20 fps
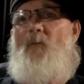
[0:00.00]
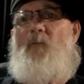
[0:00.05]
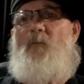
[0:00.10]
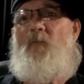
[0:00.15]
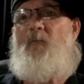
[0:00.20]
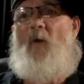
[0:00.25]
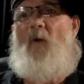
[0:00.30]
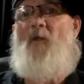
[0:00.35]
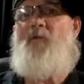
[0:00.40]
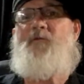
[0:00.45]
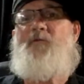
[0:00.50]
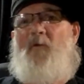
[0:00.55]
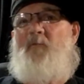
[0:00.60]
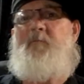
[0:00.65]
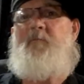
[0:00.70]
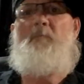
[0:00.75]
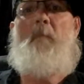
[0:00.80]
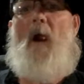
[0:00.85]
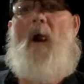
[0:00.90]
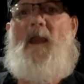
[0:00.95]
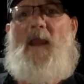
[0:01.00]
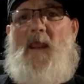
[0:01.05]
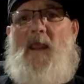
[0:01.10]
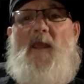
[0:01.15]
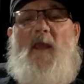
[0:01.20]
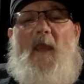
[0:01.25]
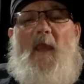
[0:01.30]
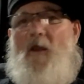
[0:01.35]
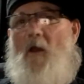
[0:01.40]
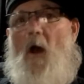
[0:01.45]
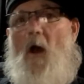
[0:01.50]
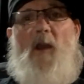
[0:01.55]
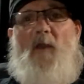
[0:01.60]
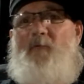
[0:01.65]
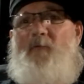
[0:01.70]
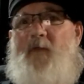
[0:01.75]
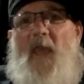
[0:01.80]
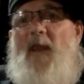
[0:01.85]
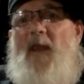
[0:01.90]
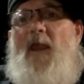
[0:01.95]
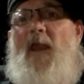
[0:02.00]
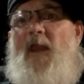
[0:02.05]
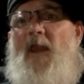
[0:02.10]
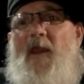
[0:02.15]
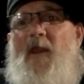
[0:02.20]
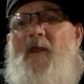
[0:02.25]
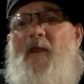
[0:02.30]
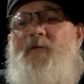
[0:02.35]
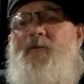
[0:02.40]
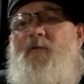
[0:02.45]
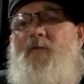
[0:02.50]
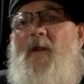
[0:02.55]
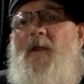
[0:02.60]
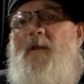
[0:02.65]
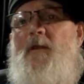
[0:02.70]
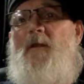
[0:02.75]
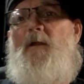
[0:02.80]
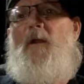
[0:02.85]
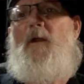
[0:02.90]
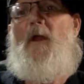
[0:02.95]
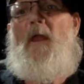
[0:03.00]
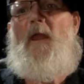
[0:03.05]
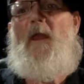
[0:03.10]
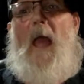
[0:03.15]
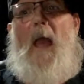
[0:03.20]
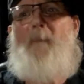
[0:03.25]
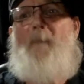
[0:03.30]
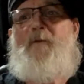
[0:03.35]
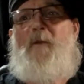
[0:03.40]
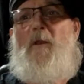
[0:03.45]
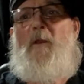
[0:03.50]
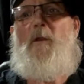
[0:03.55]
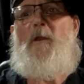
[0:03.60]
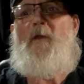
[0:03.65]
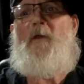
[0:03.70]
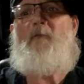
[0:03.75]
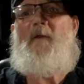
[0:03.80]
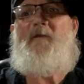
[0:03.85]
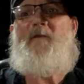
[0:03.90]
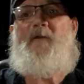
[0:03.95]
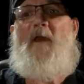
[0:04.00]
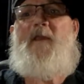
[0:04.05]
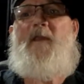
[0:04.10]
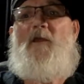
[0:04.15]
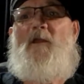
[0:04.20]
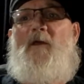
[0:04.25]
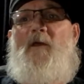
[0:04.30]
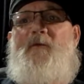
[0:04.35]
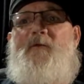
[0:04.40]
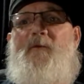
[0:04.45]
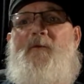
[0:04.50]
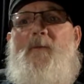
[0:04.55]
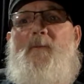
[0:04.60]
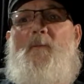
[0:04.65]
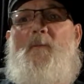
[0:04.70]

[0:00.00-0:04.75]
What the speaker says: funds of money in all of Canadian history. Absolutely ridiculous.